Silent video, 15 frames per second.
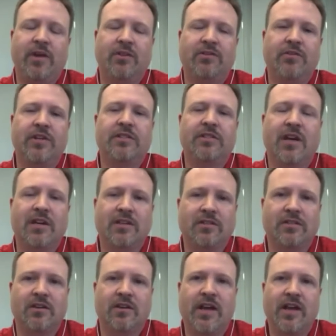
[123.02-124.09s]
the bigger screen
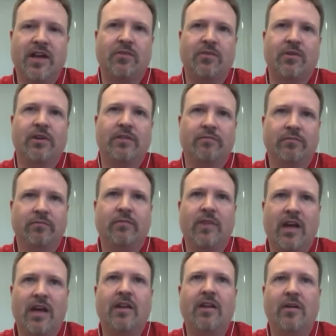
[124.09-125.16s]
sizes on Android
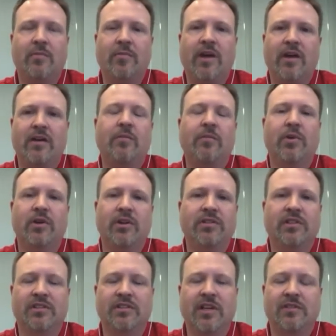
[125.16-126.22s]
ended up being a pretty
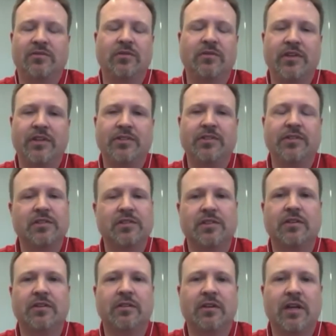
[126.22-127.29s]
successful feature.
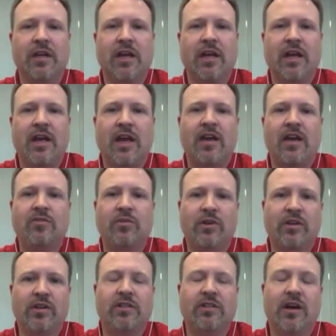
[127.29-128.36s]
So
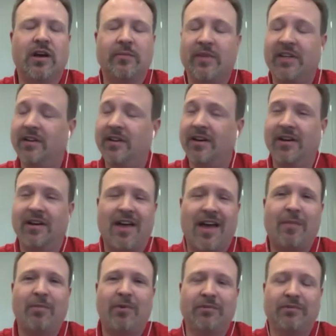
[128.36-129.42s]
Android, I mean, uh,
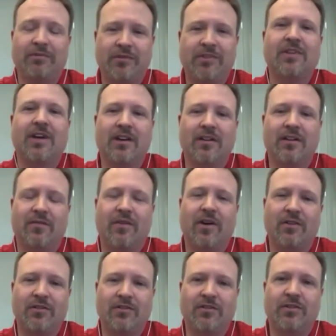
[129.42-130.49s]
Apple decided to
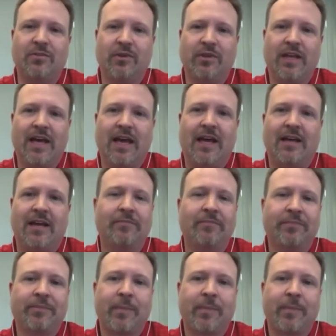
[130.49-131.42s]
follow suit with that.